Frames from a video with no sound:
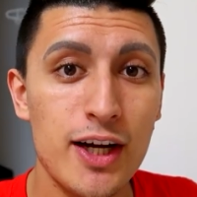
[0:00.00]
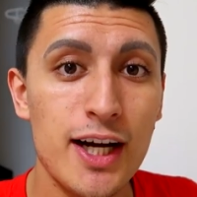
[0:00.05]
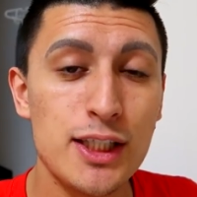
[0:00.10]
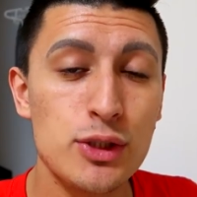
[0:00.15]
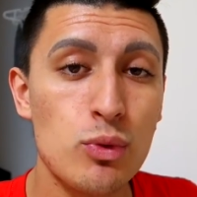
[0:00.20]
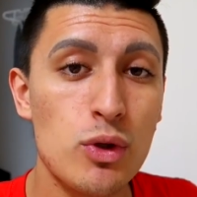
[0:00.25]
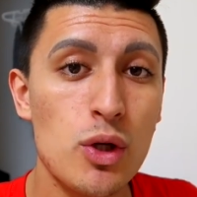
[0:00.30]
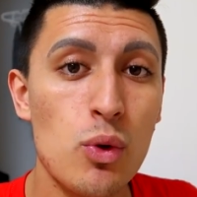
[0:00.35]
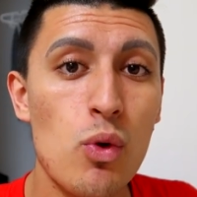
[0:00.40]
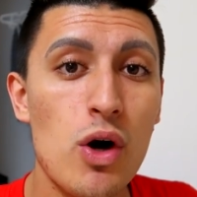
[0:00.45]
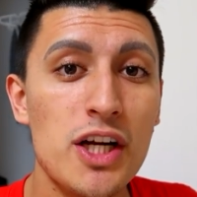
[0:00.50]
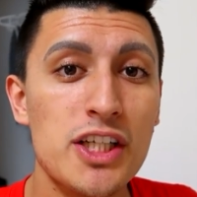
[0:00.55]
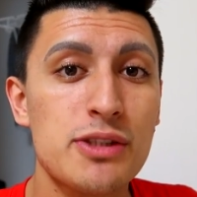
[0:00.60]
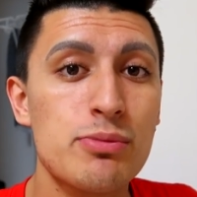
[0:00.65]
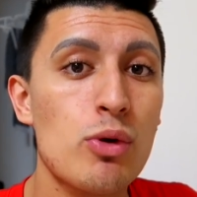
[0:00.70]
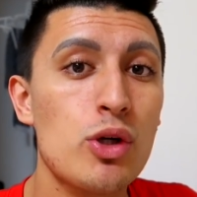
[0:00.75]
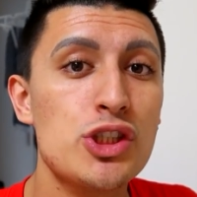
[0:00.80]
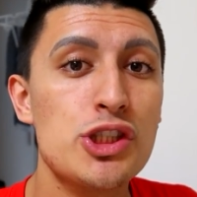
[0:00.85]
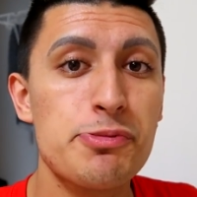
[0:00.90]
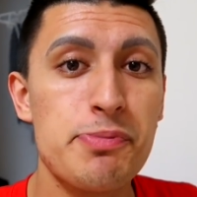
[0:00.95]
you guys wanna
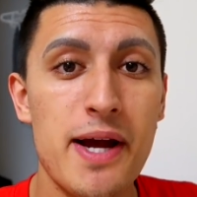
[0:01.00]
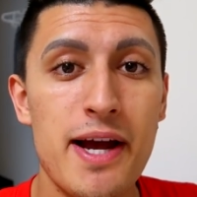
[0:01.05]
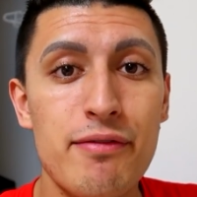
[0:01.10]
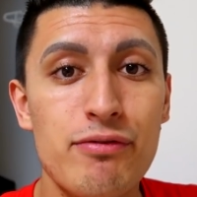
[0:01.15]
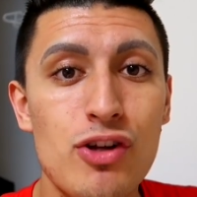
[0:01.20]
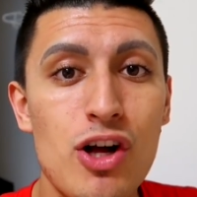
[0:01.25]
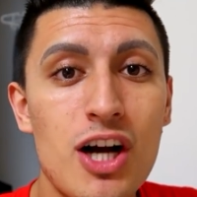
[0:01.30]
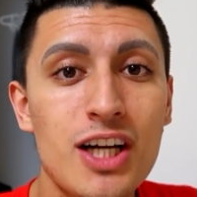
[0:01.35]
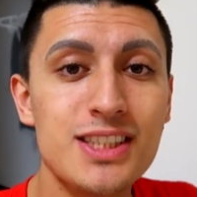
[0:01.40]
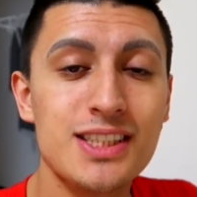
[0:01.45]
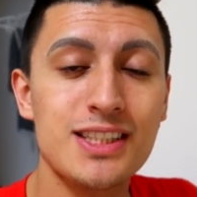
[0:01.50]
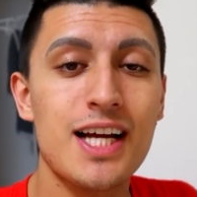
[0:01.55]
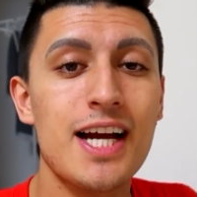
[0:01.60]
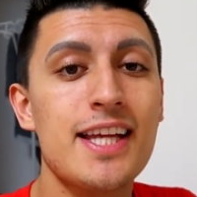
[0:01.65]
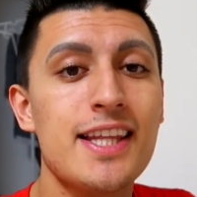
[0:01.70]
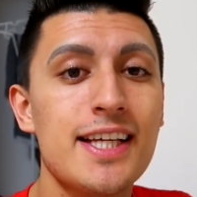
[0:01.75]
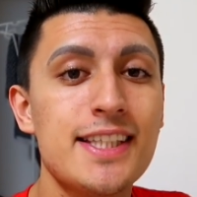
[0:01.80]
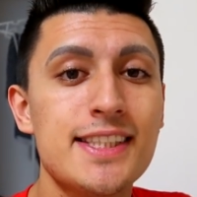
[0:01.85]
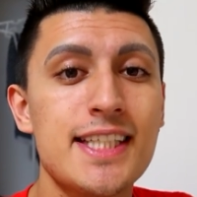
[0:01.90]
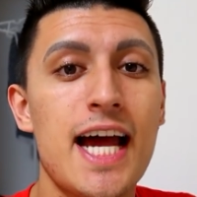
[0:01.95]
watch more Japan vlogs
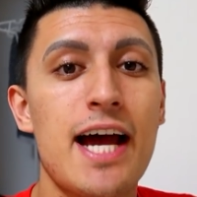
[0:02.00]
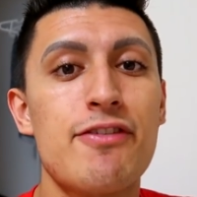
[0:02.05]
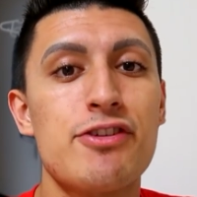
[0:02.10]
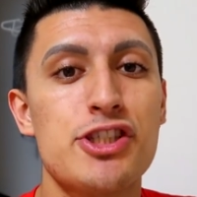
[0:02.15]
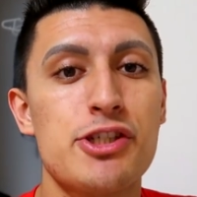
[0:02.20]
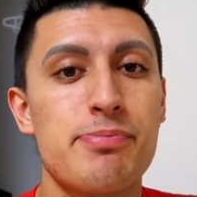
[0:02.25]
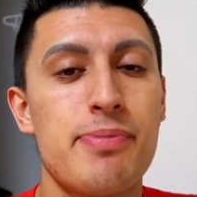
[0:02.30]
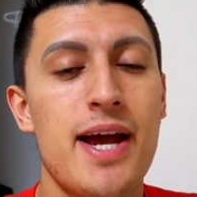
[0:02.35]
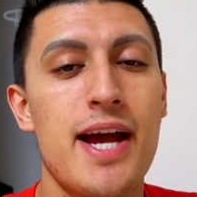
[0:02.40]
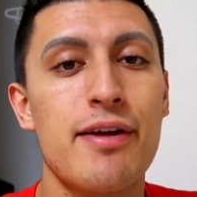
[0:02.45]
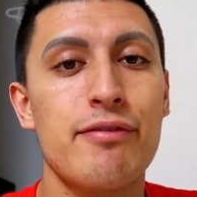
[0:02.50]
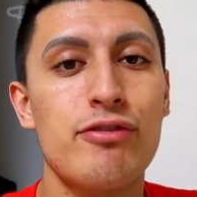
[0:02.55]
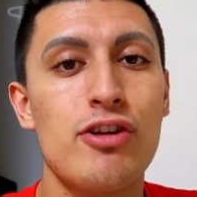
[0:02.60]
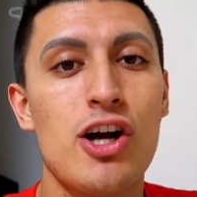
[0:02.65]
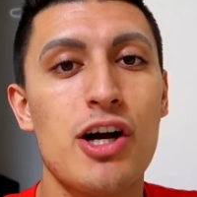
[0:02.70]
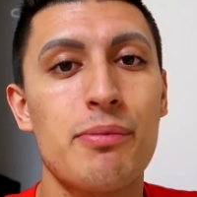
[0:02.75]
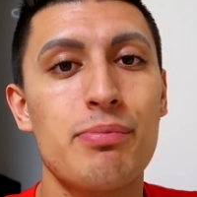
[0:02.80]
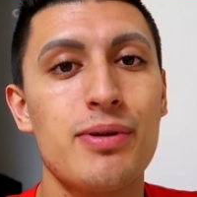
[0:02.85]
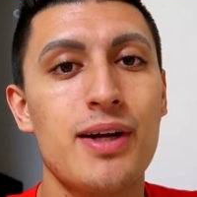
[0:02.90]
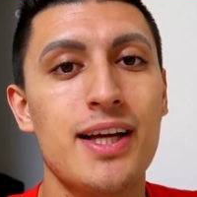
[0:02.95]
like this, I have a Japan
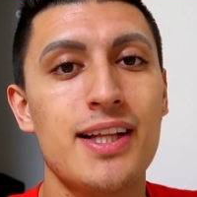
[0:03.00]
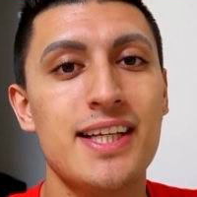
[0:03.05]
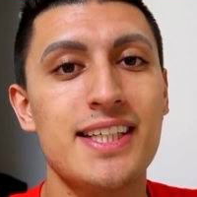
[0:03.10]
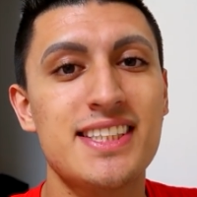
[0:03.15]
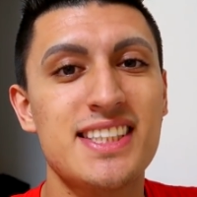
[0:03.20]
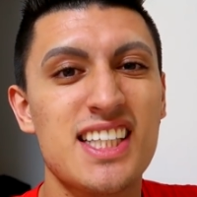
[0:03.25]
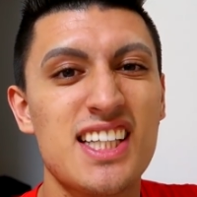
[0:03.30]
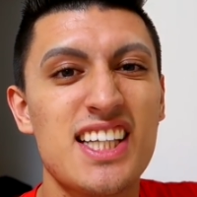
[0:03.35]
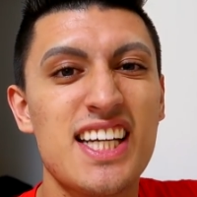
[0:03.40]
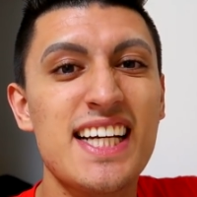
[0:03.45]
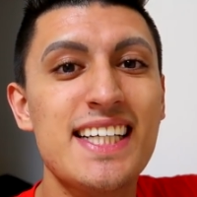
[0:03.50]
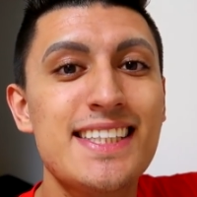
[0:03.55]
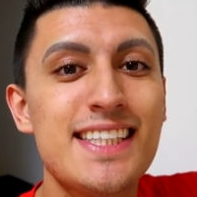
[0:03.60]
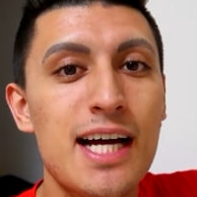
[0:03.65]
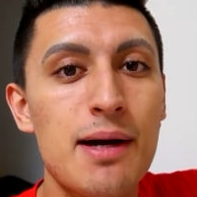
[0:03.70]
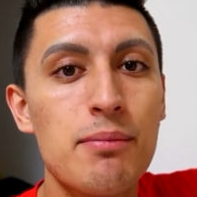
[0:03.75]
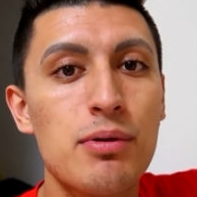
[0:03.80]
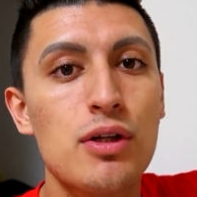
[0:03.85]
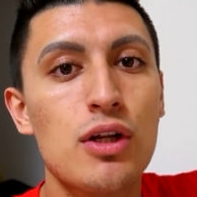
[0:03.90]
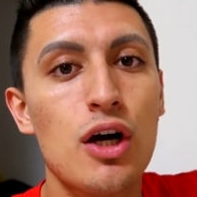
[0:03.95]
vlog playlist, linked link
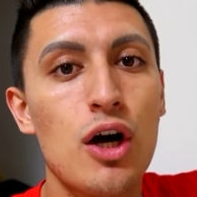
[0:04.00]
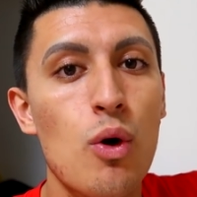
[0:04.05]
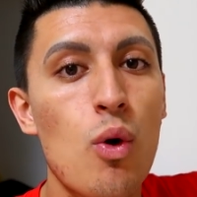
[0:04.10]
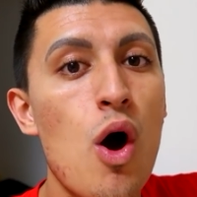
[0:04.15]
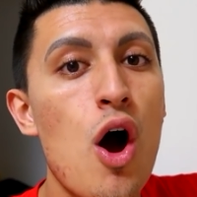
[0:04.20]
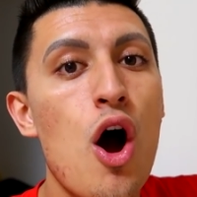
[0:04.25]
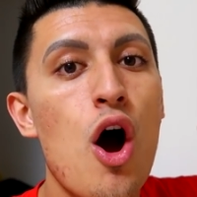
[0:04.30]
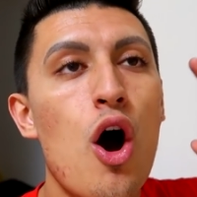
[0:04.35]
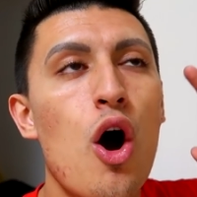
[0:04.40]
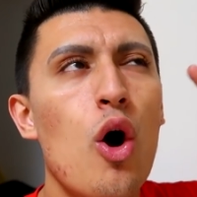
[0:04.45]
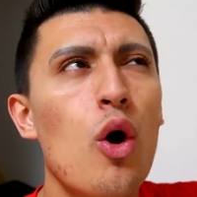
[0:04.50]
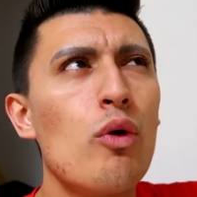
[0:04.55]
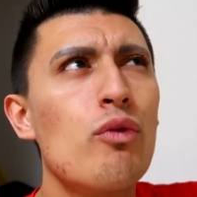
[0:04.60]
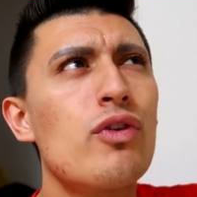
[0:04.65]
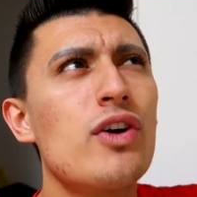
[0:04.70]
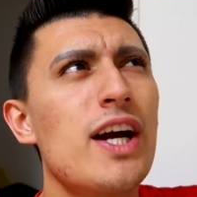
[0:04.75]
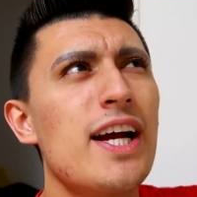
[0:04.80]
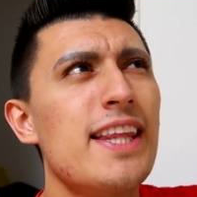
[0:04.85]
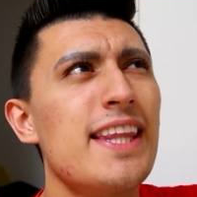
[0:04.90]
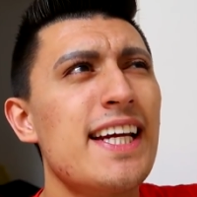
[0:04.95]
down below,
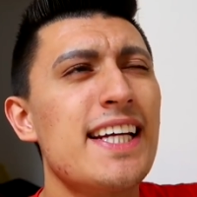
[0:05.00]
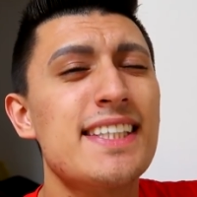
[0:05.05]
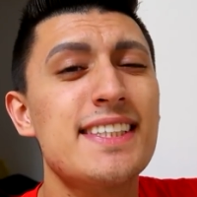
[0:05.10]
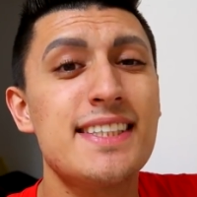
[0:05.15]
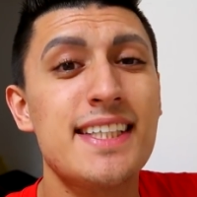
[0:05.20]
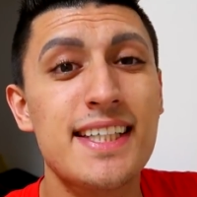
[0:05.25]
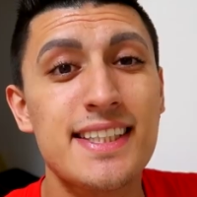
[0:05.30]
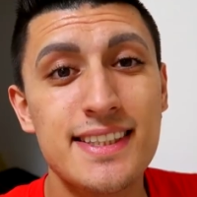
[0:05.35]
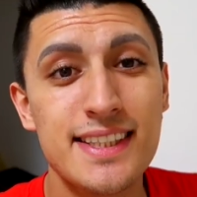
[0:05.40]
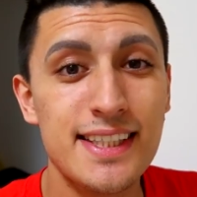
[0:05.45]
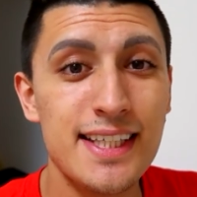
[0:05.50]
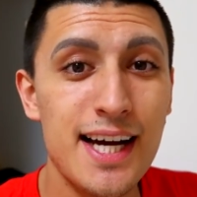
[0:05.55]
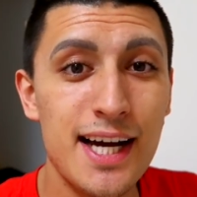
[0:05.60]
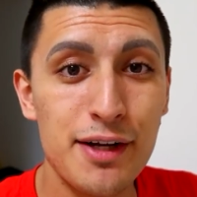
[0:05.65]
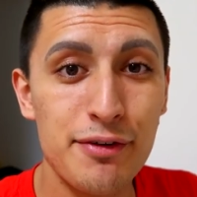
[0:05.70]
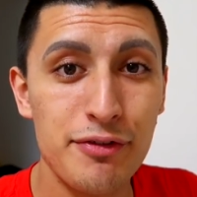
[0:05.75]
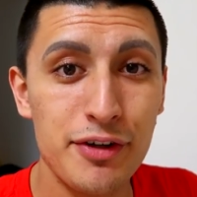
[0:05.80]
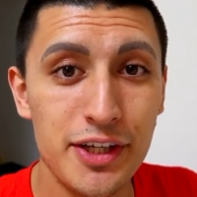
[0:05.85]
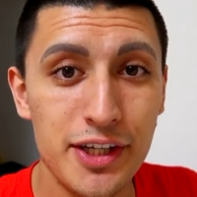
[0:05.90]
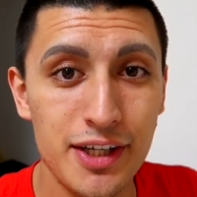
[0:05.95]
over I think
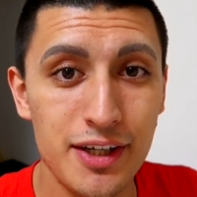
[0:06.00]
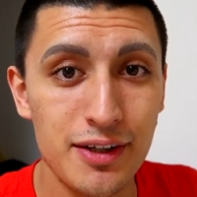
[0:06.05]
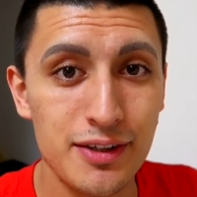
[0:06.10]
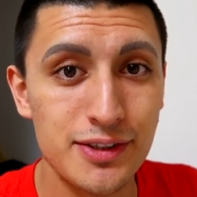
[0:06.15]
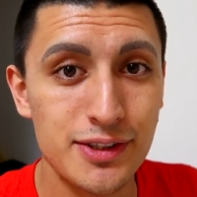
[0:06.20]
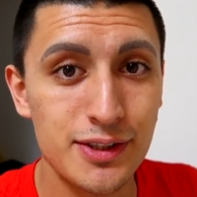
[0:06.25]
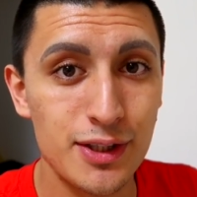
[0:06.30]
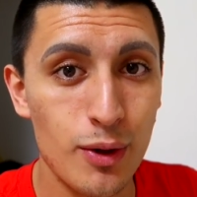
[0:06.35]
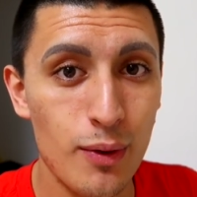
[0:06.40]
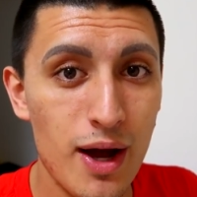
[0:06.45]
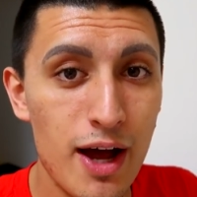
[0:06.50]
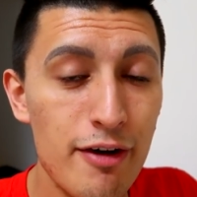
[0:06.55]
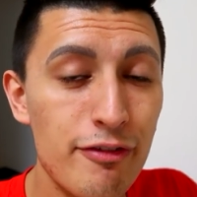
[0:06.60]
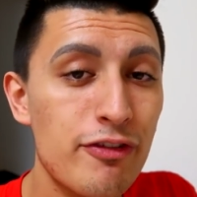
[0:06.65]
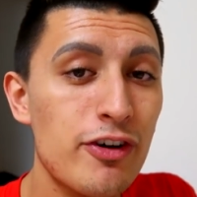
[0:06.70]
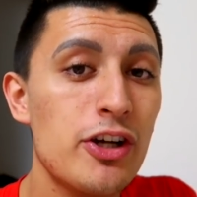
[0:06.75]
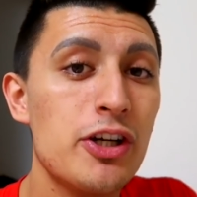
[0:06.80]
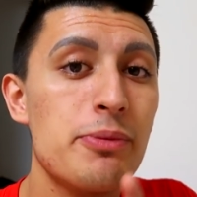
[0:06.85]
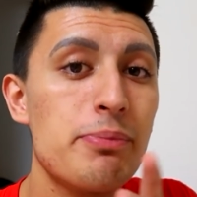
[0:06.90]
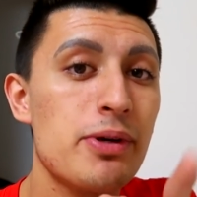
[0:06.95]
69 videos. So
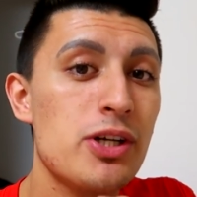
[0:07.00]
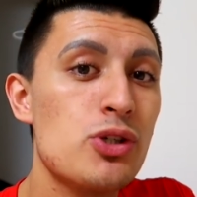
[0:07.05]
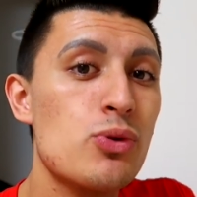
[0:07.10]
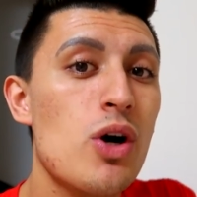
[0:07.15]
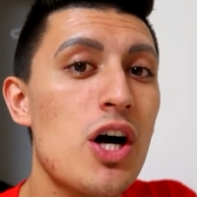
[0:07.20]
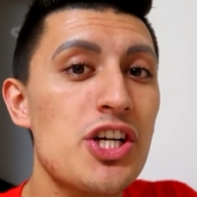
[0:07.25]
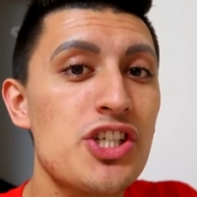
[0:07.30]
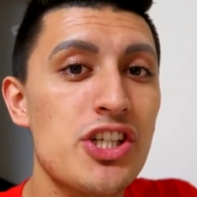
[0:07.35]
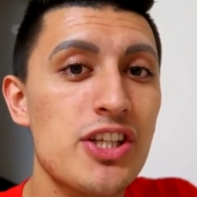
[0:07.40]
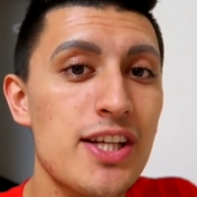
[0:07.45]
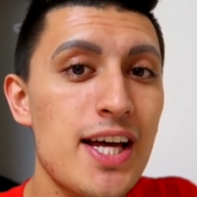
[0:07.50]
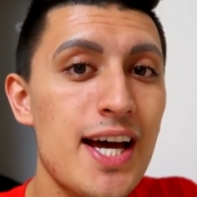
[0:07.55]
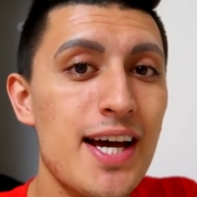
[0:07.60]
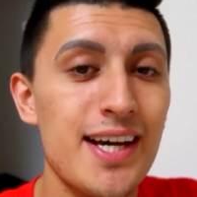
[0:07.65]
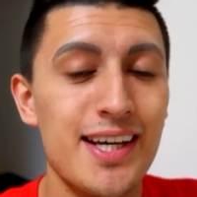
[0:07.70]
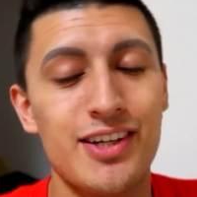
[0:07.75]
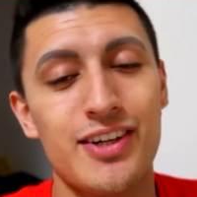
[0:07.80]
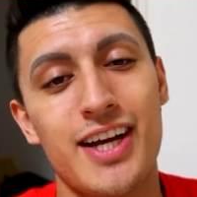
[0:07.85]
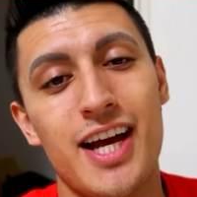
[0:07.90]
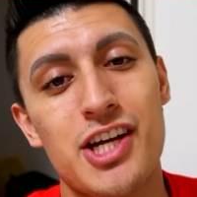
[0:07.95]
have fun binge watching
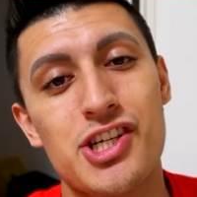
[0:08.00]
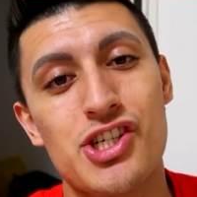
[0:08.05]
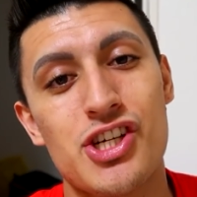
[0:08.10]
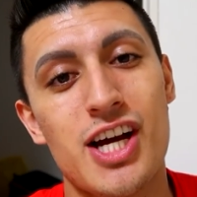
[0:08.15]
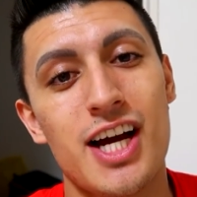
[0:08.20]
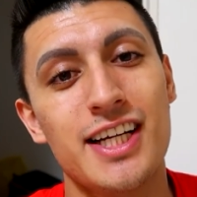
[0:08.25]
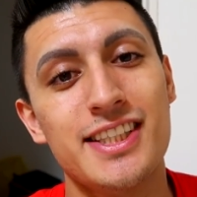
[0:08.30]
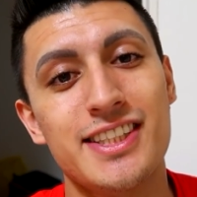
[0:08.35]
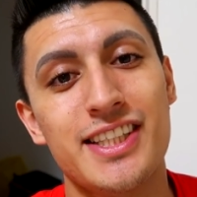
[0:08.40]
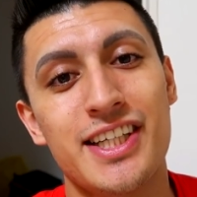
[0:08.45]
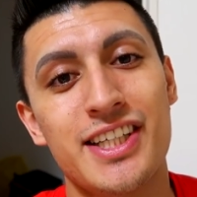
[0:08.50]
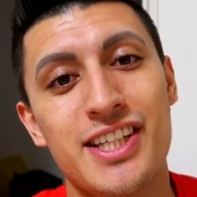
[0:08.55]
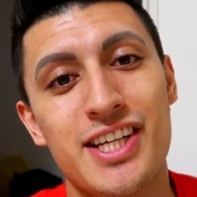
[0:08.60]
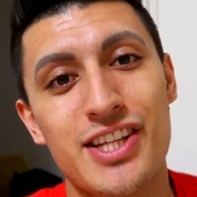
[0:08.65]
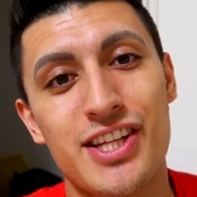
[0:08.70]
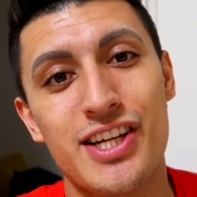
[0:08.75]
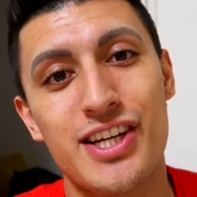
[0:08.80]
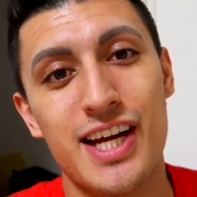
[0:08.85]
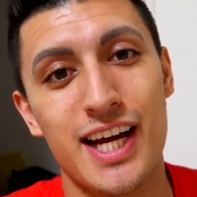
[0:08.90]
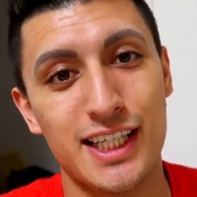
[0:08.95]
that and I'll catch you guys
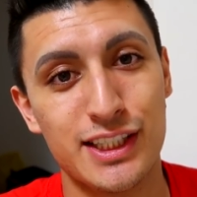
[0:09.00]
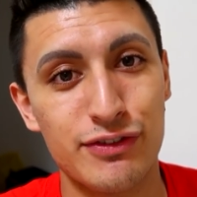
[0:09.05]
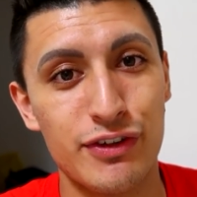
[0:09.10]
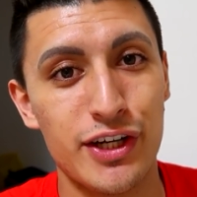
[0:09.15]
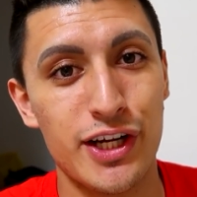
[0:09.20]
in the next